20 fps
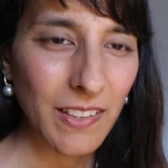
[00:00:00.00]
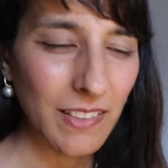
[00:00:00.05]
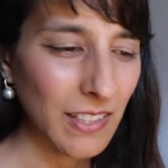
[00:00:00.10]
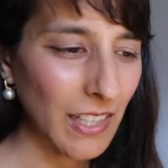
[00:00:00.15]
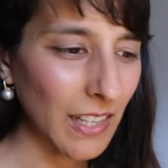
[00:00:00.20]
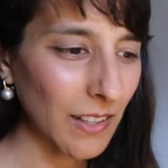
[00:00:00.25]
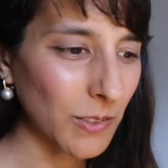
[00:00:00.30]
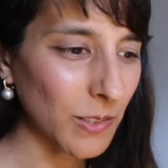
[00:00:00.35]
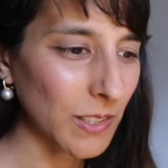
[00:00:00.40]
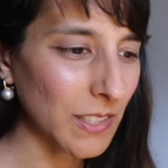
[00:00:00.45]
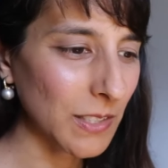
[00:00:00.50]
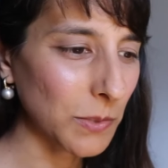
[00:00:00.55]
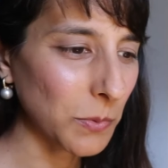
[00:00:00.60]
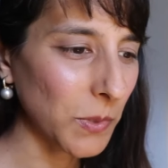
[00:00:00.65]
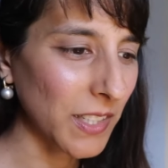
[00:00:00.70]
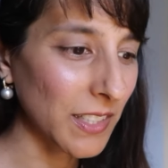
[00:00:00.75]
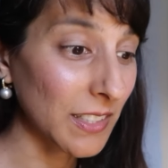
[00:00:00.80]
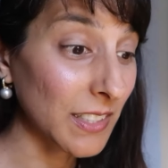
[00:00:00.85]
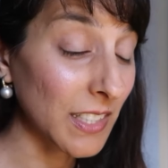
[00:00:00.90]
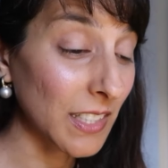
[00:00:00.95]
tackle this
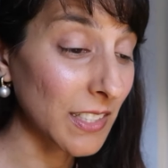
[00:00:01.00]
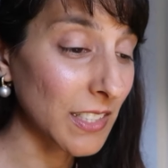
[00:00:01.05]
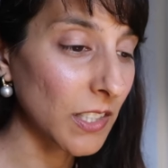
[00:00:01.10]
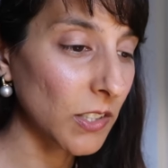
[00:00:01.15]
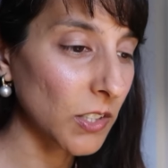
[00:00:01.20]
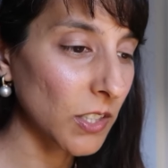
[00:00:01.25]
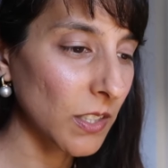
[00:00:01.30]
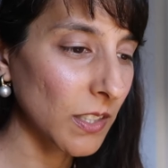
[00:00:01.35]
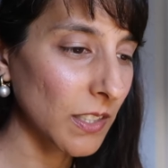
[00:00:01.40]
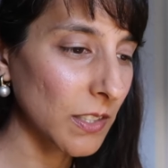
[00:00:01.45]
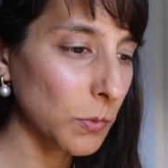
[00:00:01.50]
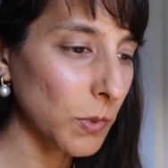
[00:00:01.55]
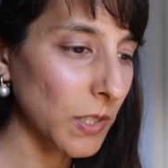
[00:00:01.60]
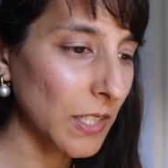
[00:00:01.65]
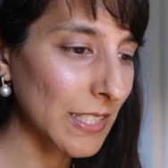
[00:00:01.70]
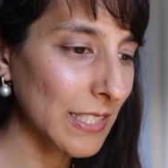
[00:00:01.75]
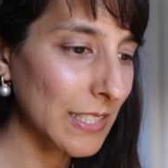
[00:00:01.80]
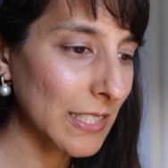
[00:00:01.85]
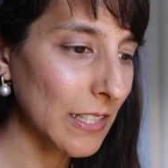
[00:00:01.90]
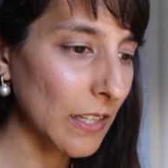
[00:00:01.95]
one and, and tell you guys what
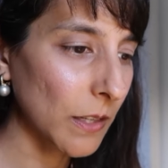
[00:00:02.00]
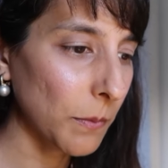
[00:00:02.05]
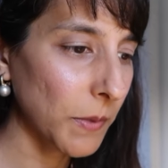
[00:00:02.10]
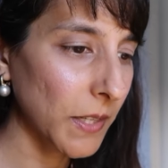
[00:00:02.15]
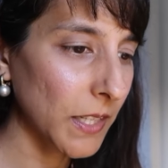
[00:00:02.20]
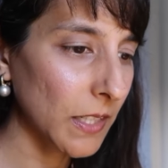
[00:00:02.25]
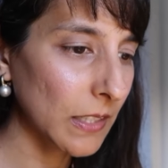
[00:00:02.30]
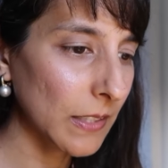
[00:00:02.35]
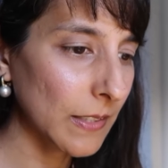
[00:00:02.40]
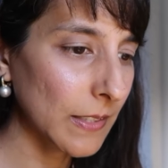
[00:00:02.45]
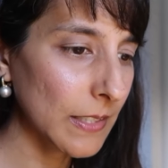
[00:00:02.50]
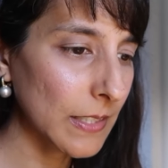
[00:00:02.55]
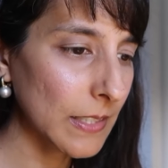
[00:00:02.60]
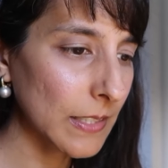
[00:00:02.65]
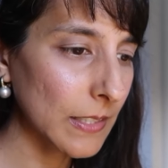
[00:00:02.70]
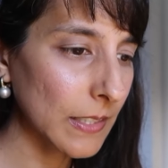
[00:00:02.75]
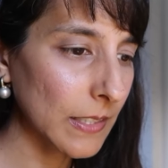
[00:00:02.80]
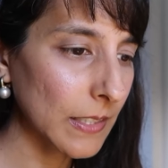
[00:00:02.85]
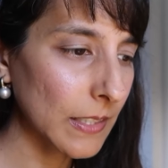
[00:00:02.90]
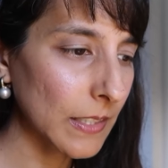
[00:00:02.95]
I see,
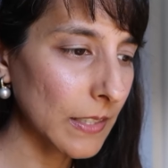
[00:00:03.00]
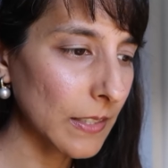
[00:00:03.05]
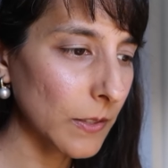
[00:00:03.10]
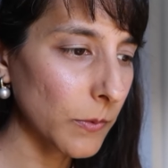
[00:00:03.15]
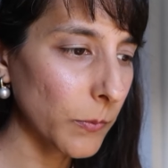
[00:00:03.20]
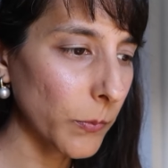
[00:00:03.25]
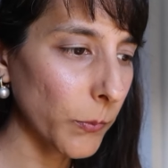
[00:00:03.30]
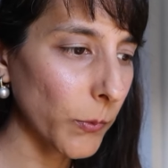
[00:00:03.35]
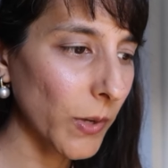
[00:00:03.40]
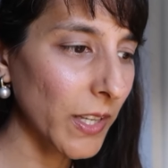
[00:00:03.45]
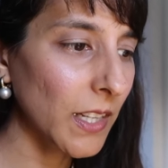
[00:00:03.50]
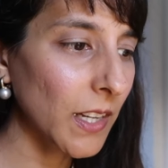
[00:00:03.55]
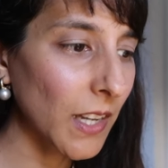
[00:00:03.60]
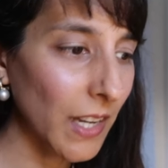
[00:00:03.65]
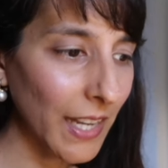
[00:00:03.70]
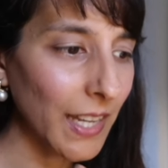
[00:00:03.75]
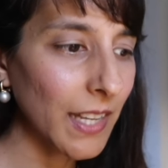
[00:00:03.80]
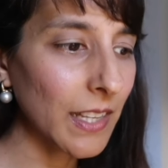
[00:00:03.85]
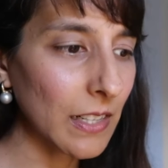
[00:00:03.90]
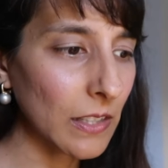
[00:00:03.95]
because when
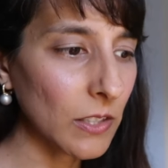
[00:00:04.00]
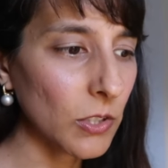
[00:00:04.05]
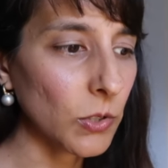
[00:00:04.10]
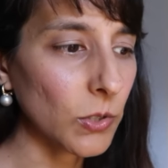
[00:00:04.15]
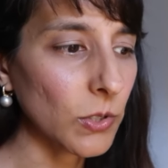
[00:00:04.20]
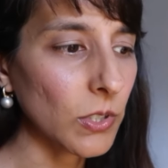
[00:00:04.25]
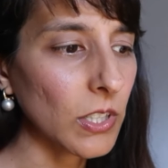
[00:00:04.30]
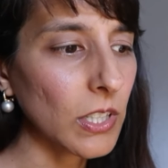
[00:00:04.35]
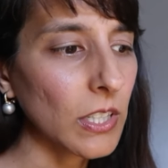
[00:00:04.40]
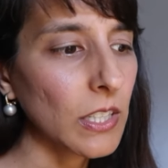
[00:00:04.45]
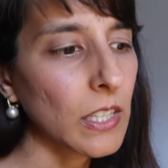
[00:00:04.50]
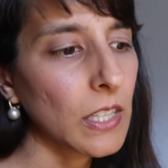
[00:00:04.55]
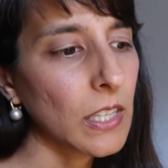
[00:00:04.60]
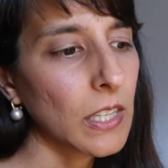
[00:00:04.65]
I had a look